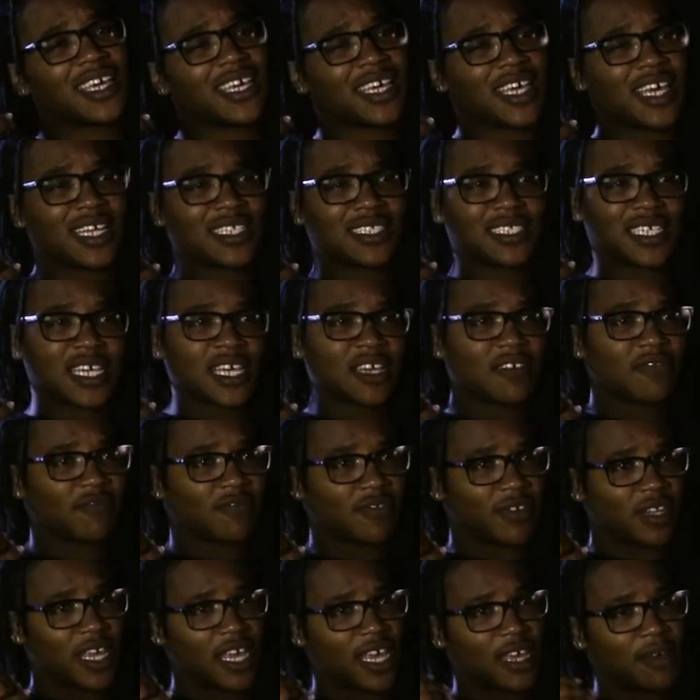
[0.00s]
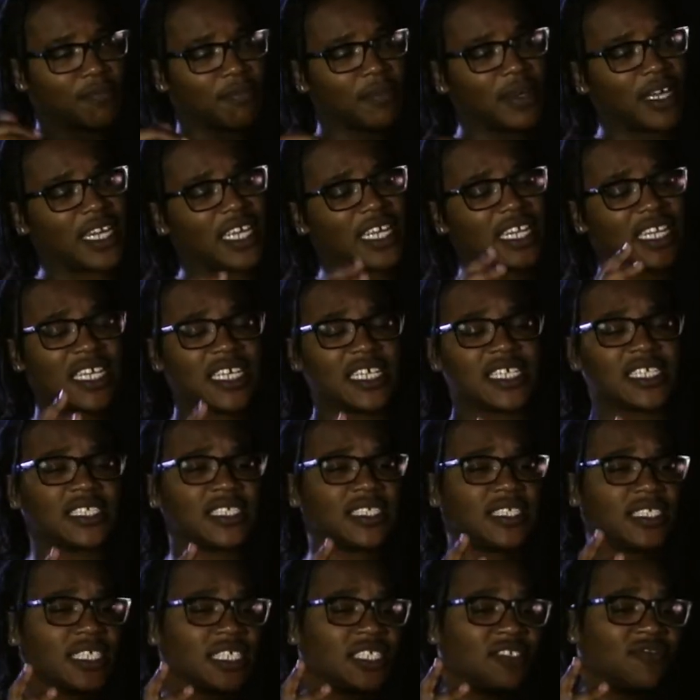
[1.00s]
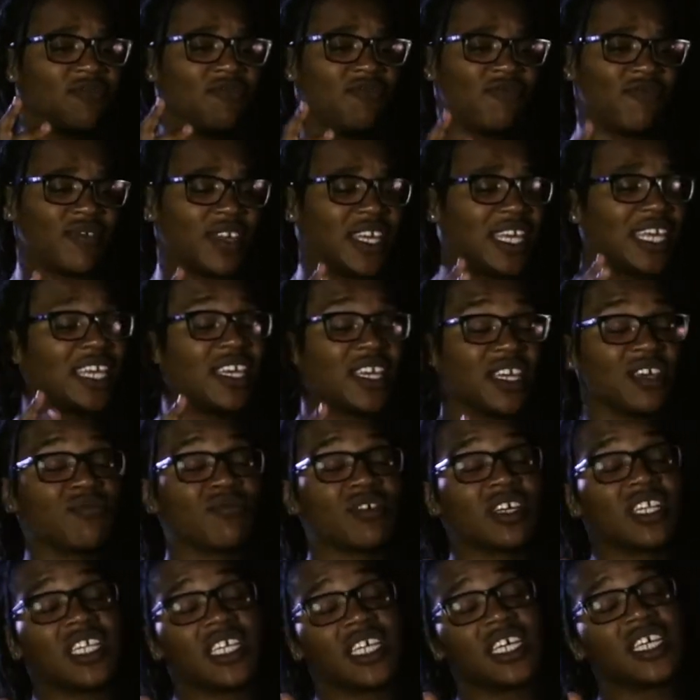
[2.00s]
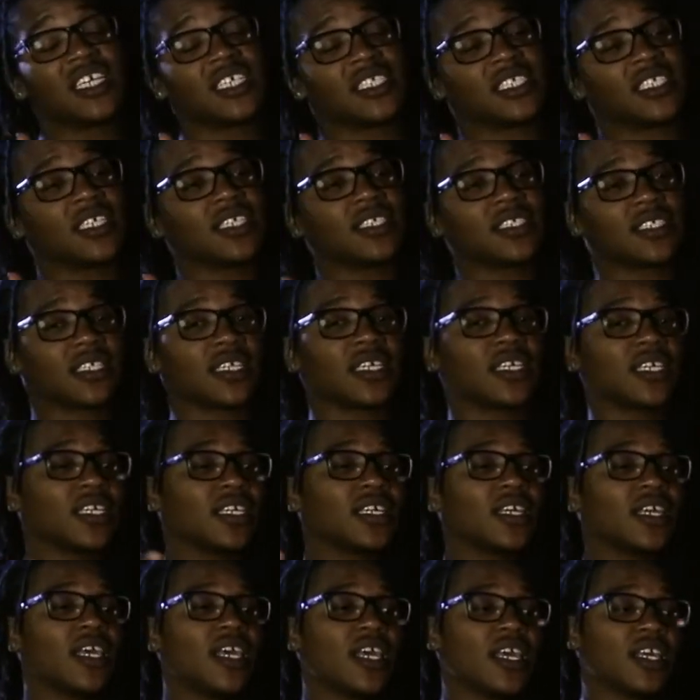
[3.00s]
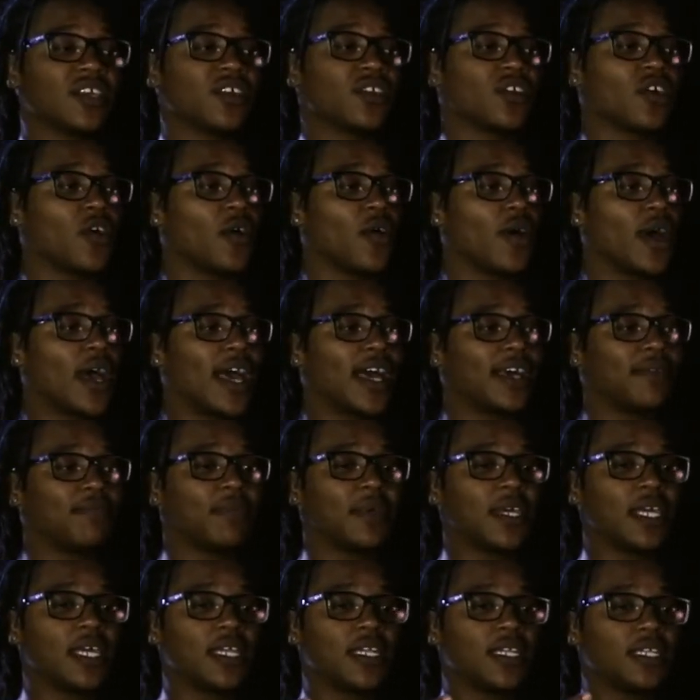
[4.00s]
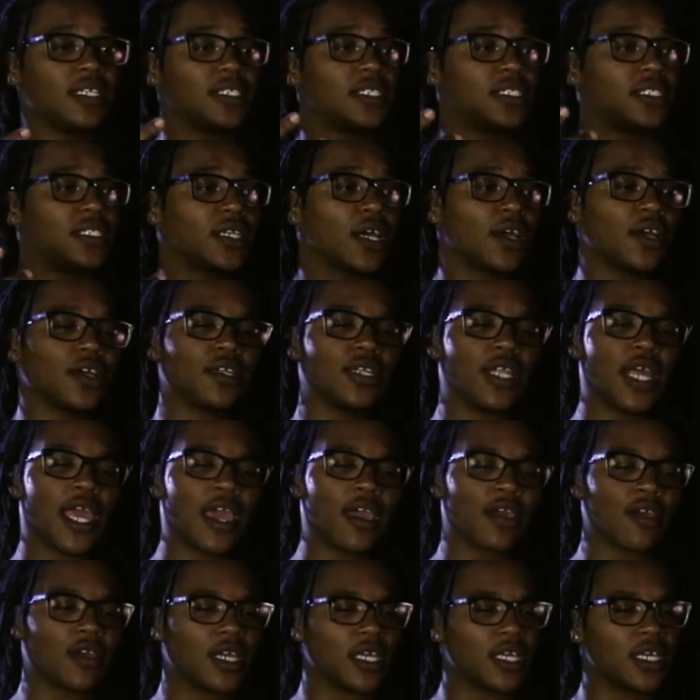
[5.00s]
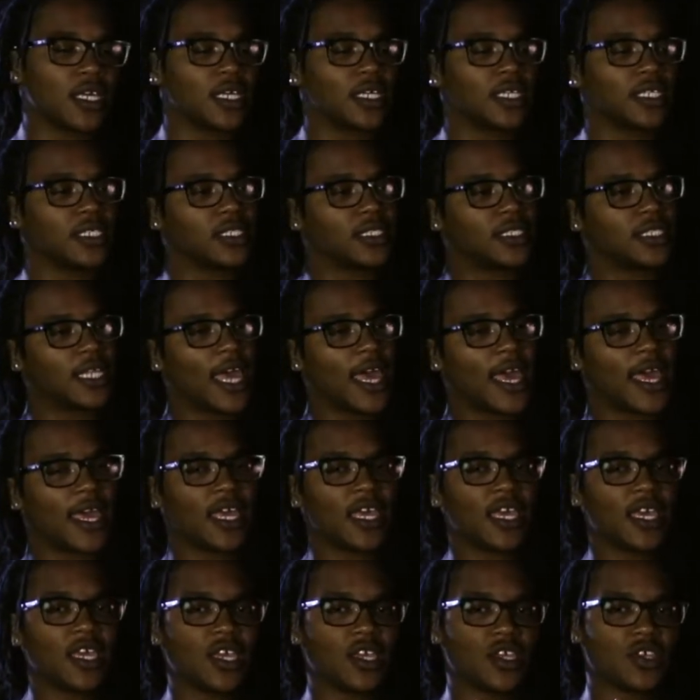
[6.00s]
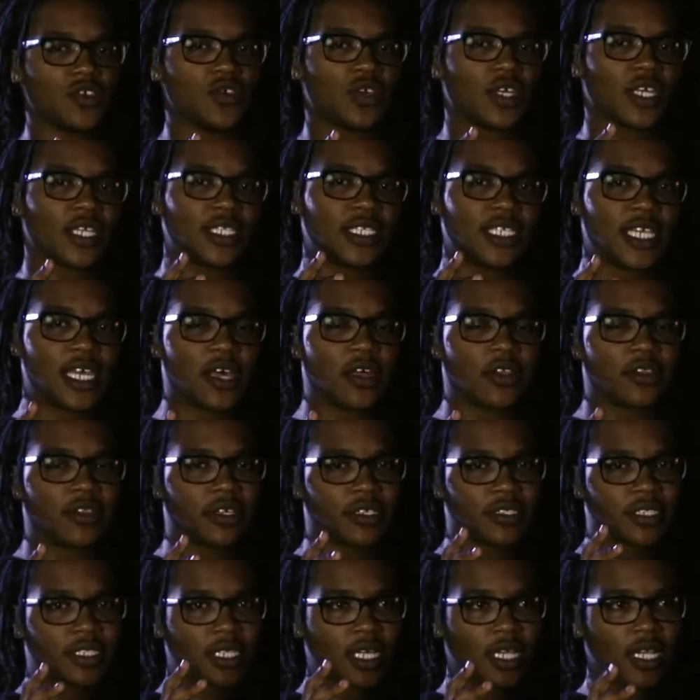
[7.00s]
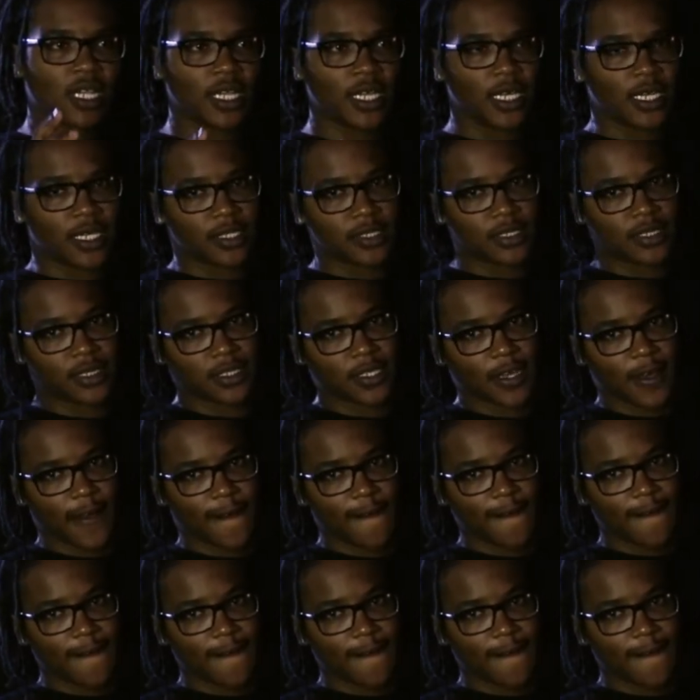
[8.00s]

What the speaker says: I ain't got time for that. But it really is. you know, I've been in certain areas that you can tell there's cliques.